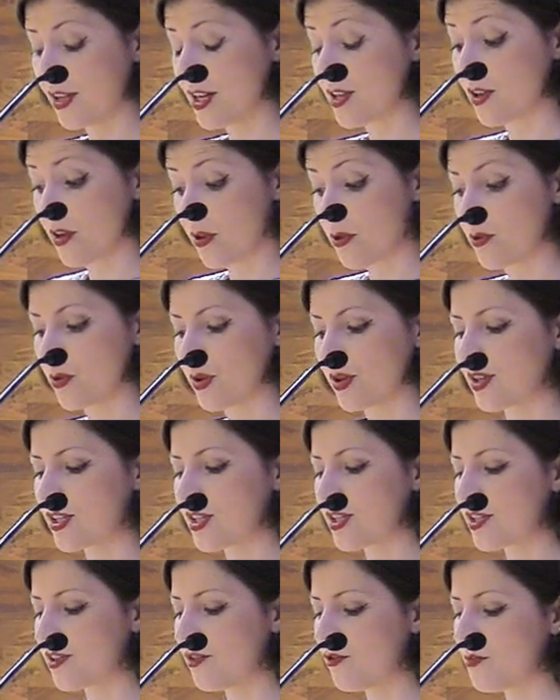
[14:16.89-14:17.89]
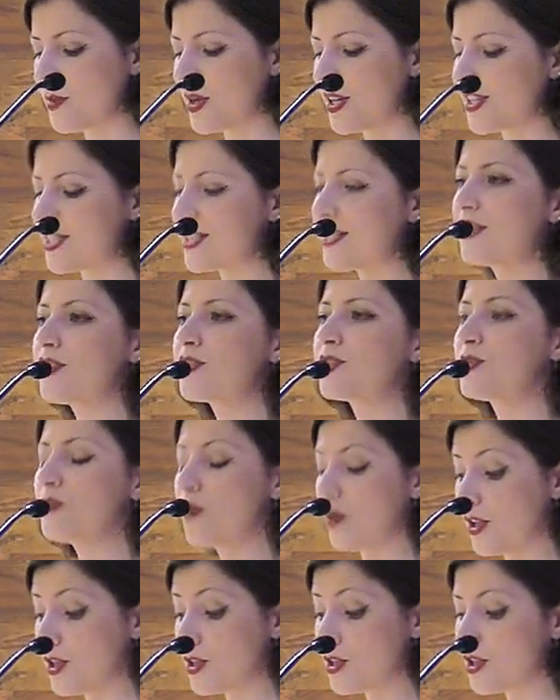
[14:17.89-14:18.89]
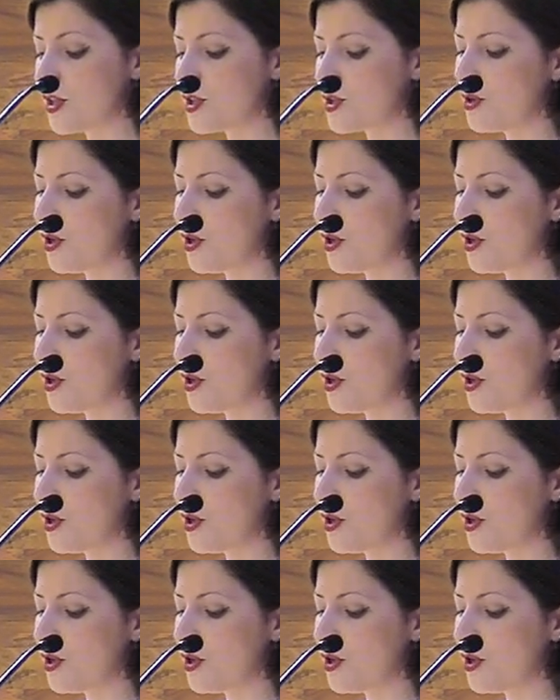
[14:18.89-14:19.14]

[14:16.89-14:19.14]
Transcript: authoritative because it does not, is,